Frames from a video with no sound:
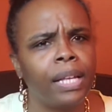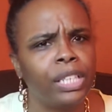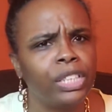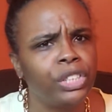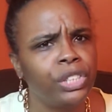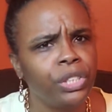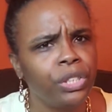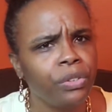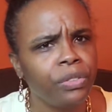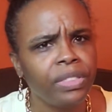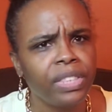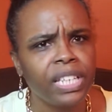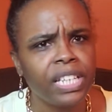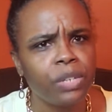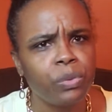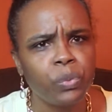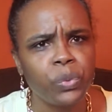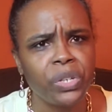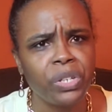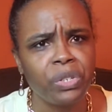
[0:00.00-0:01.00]
Do you
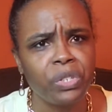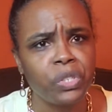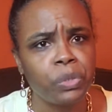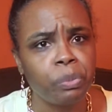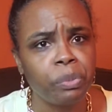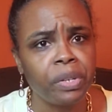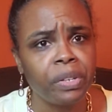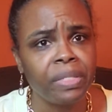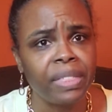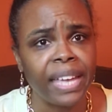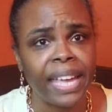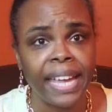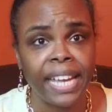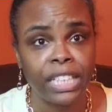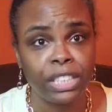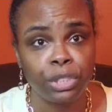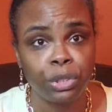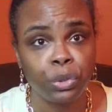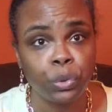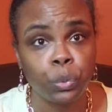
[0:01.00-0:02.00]
think Will Smith's
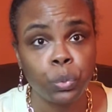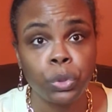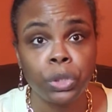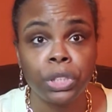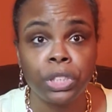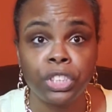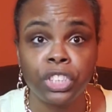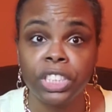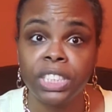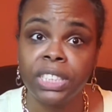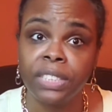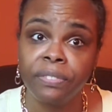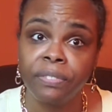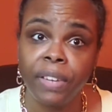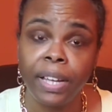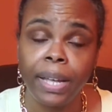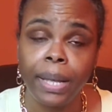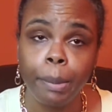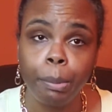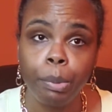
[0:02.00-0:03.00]
actions was
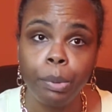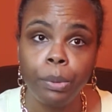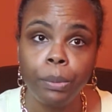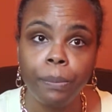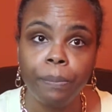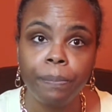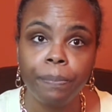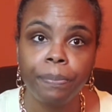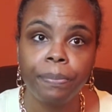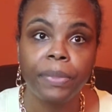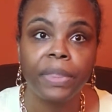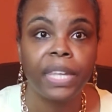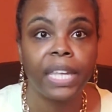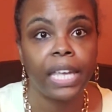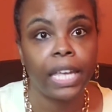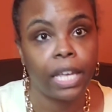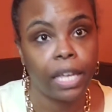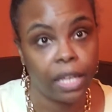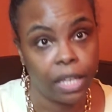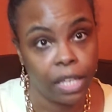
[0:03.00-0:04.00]
justifiable?
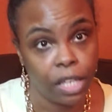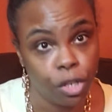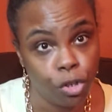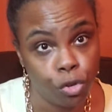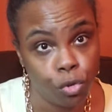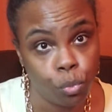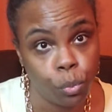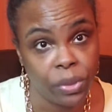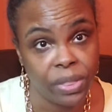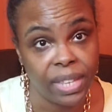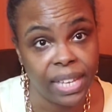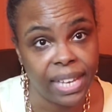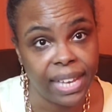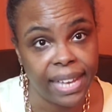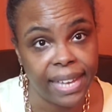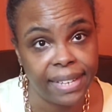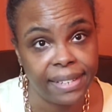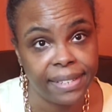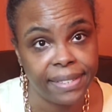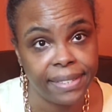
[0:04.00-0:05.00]
Here's what they
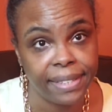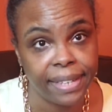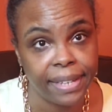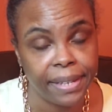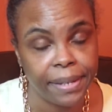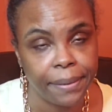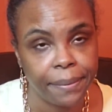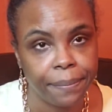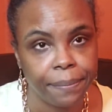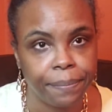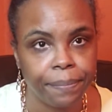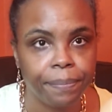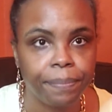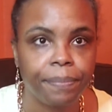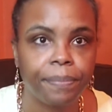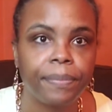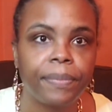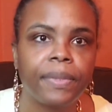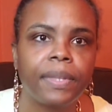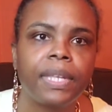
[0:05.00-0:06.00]
had to say.
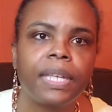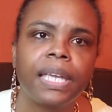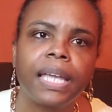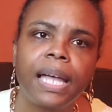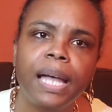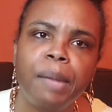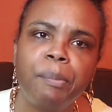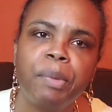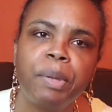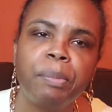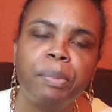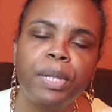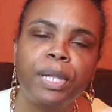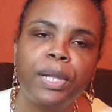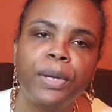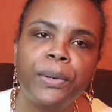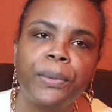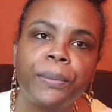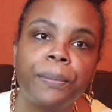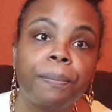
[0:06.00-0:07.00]
Comment
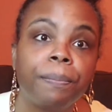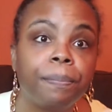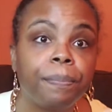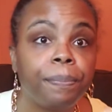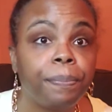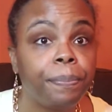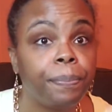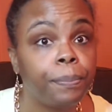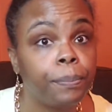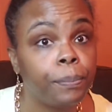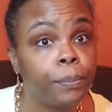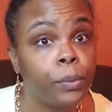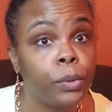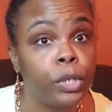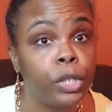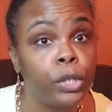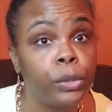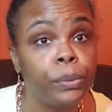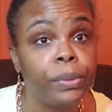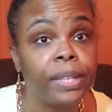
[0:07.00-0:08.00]
below. What
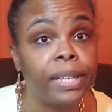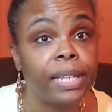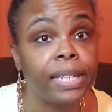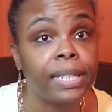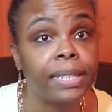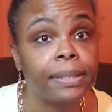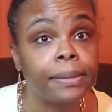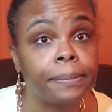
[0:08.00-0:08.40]
do you think?